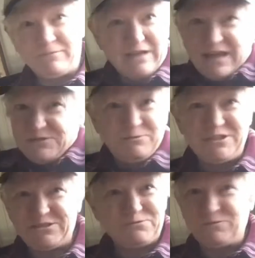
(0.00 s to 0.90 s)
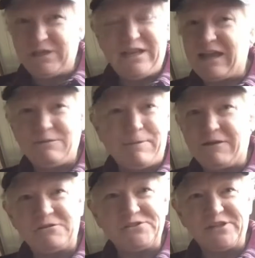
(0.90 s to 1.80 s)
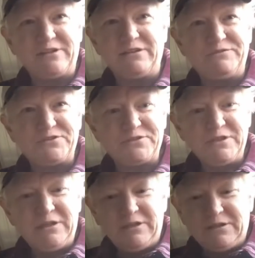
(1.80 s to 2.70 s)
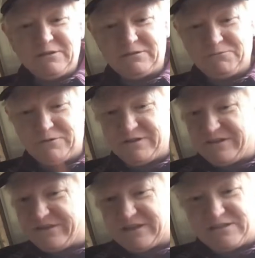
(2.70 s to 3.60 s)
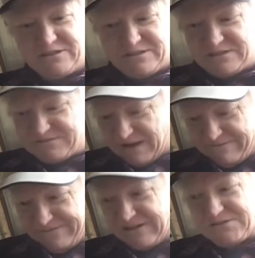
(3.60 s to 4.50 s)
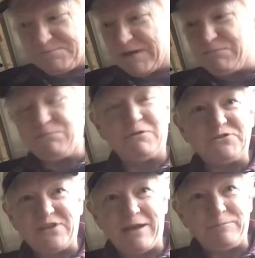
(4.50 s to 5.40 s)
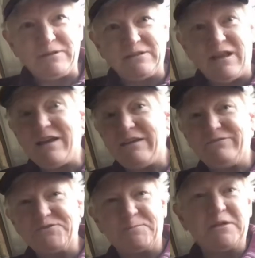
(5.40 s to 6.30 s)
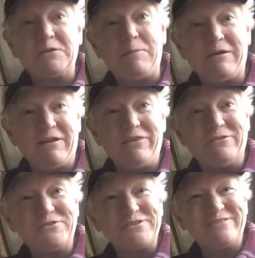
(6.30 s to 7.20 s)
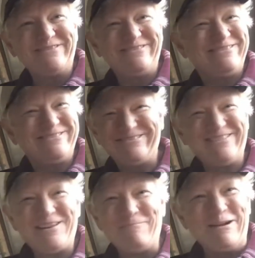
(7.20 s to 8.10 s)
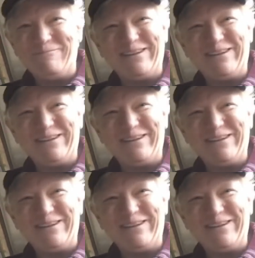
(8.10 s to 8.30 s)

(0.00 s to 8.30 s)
guys, it ain't about ourselves. One of the things is I've found made me most happy in life is being about others, not about